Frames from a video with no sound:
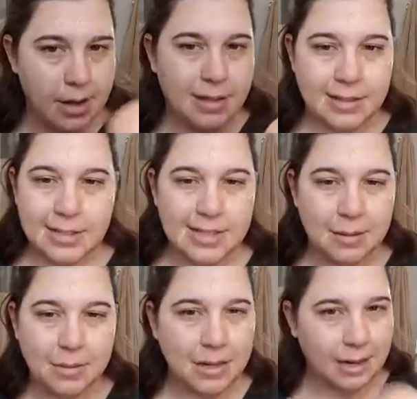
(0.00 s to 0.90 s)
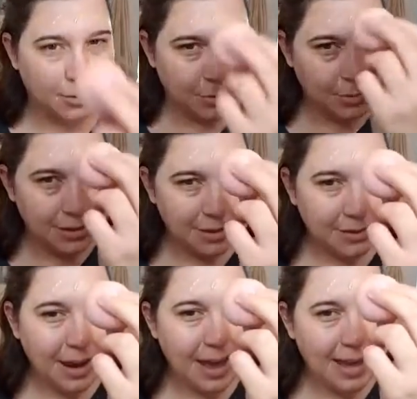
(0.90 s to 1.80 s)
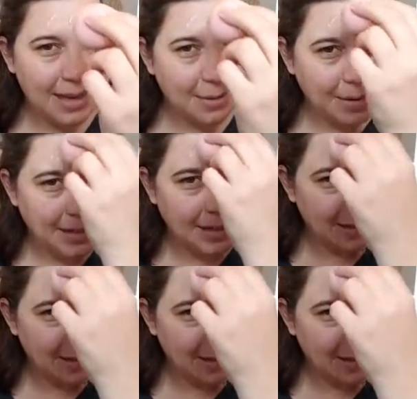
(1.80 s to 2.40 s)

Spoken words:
And this is something I normally do. Hey, Amanda,